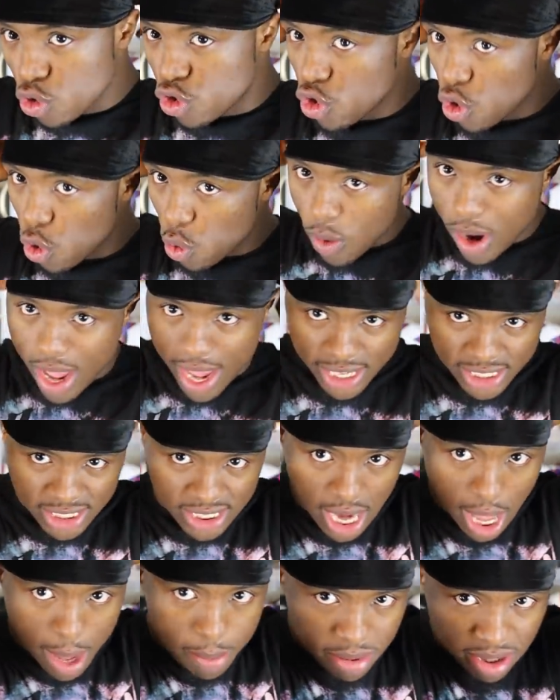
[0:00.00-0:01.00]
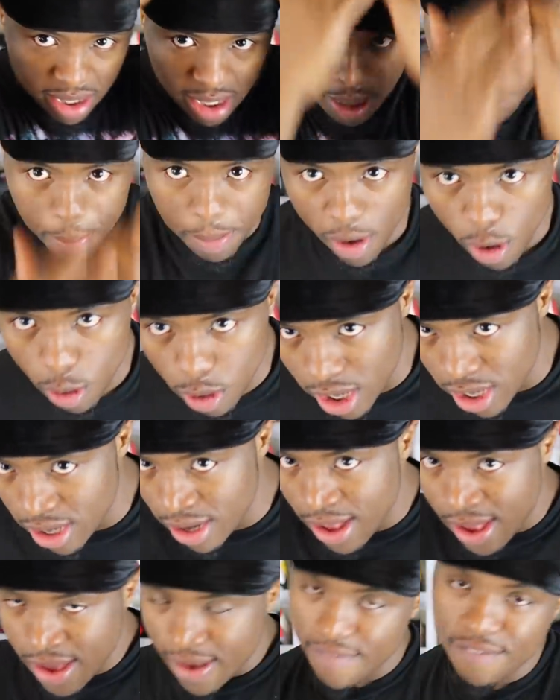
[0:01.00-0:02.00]
Durag Snipers in the building.
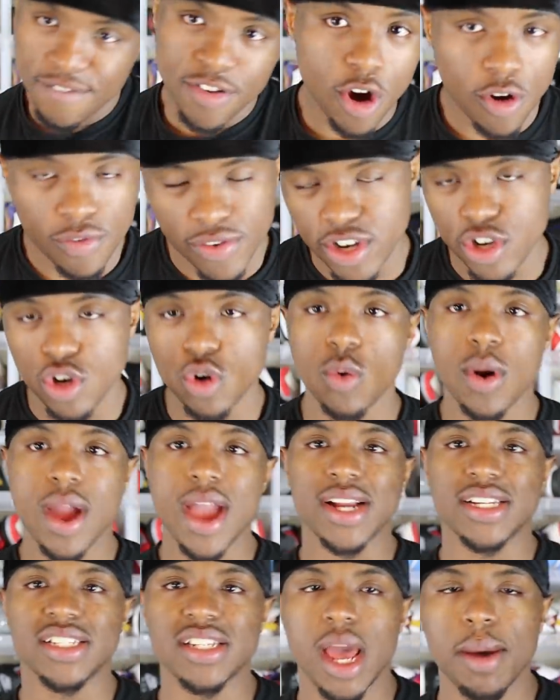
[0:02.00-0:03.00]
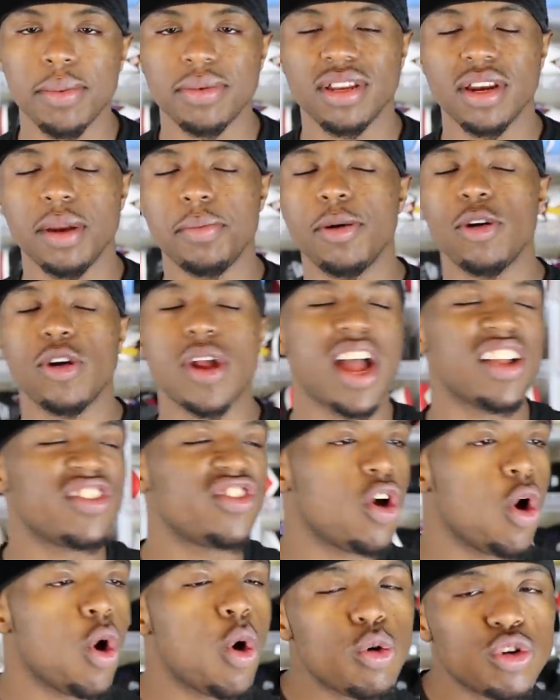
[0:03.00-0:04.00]
Velvet Durag Snipers in the building. I
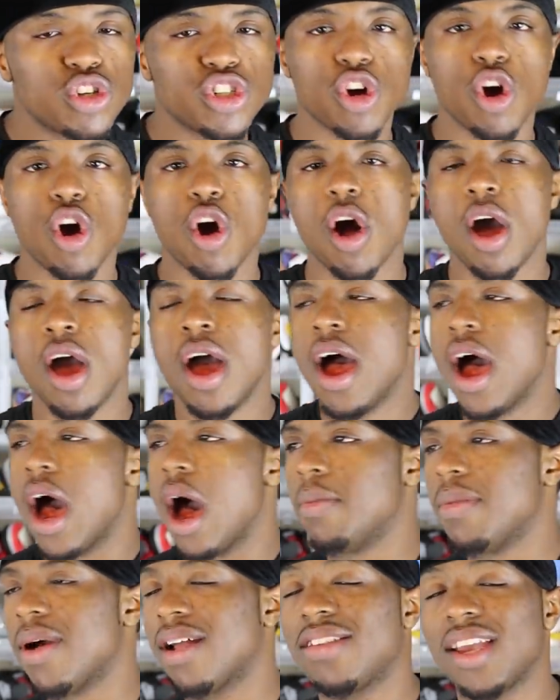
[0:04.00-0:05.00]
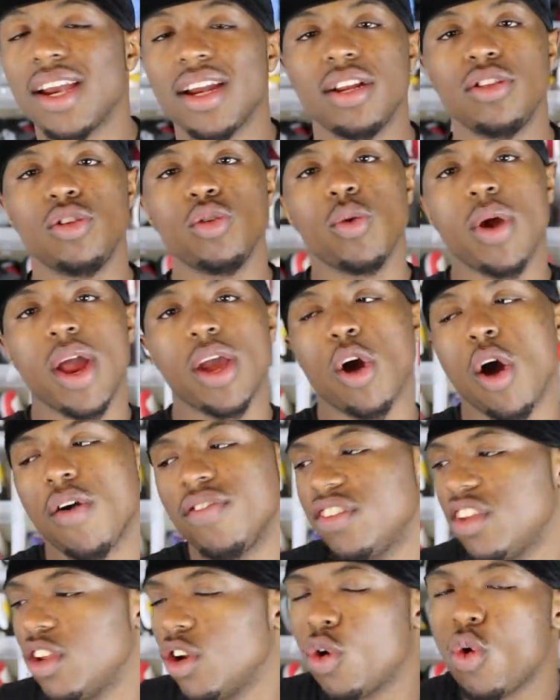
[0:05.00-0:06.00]
told y'all I'm not taking the Durag
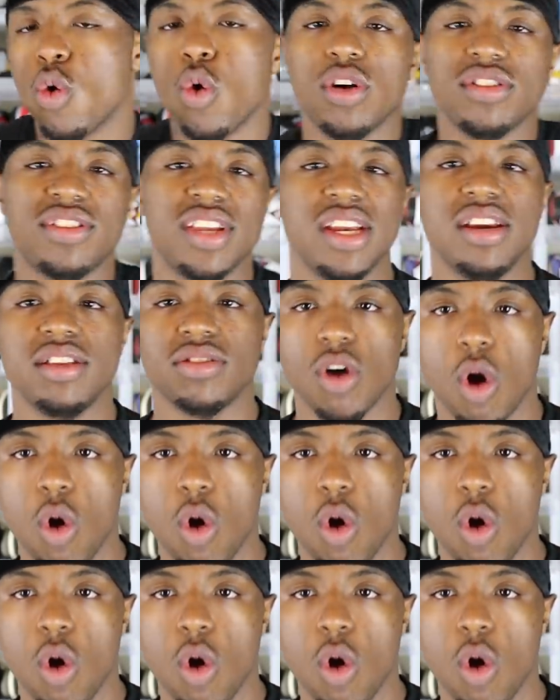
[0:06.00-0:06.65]
off until the quarantine is